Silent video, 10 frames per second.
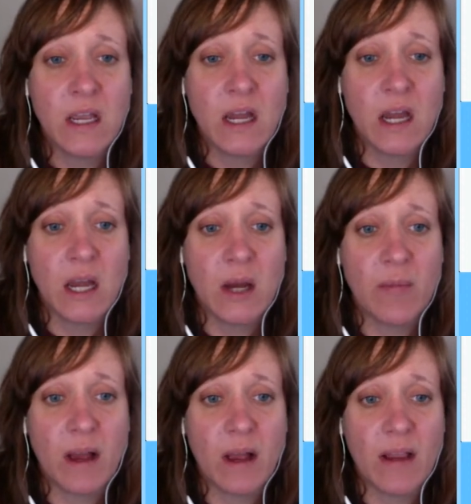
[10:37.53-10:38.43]

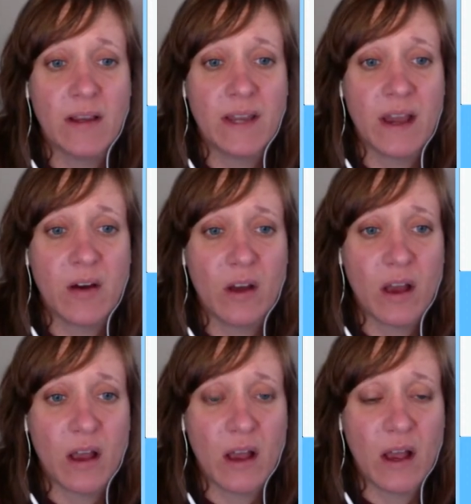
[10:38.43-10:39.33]
Um, Now,
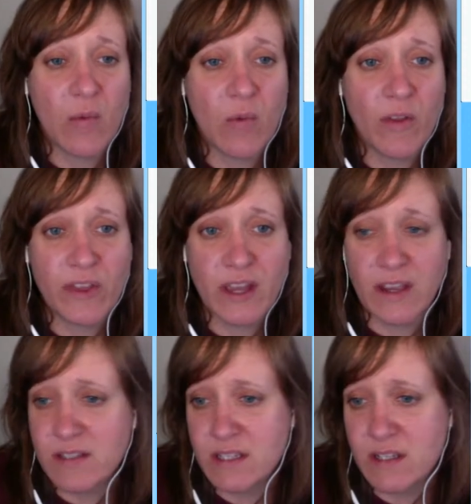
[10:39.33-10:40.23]
one thing
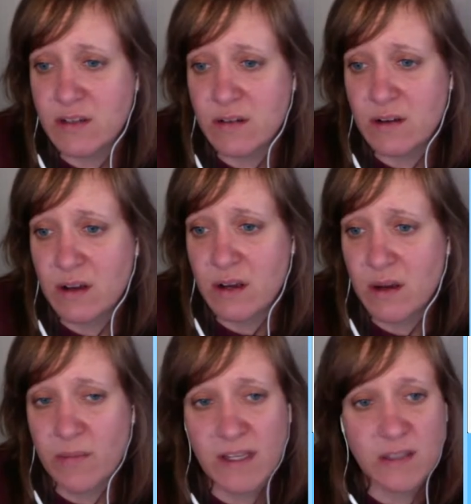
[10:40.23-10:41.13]
I didn't
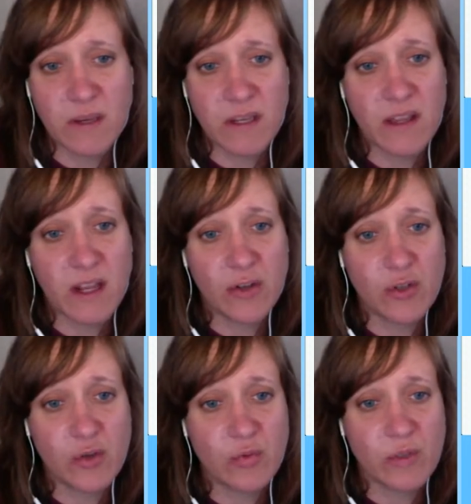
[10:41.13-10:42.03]
explain that I'll
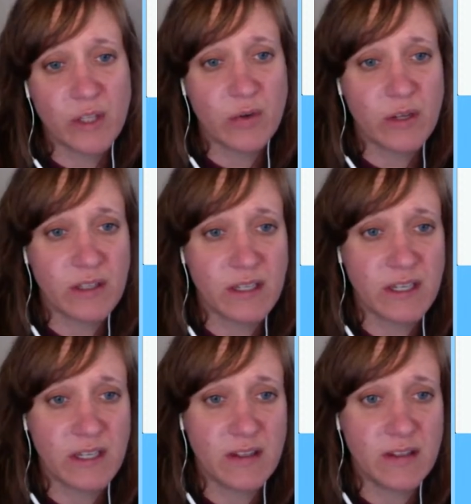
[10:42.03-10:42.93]
do really
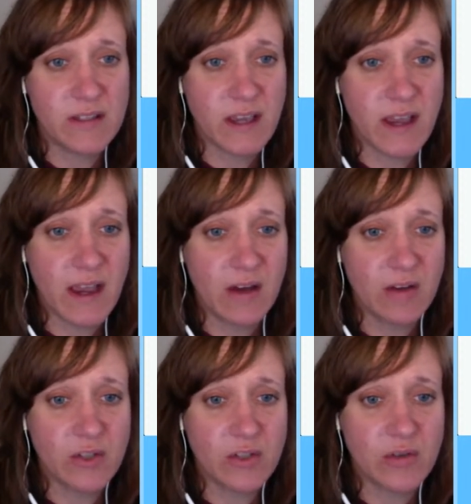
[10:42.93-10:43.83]
quickly is
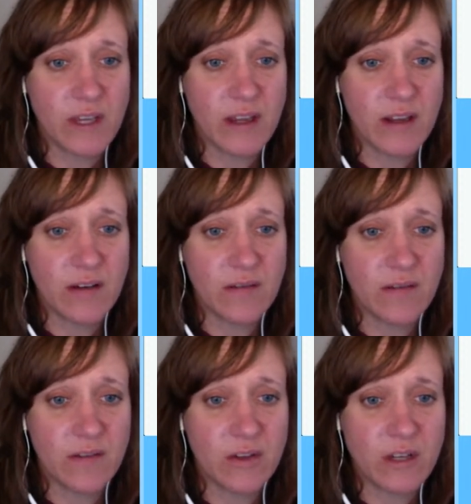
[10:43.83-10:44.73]
how to get
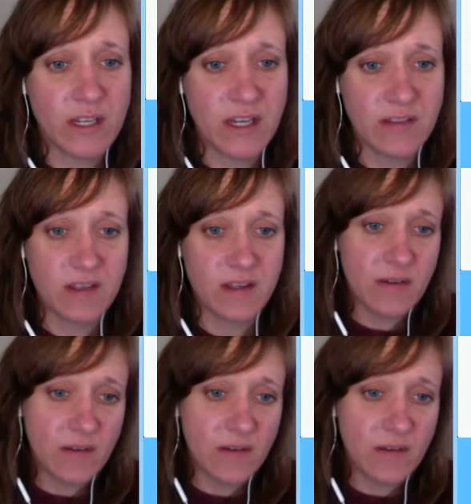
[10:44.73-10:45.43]
you can get the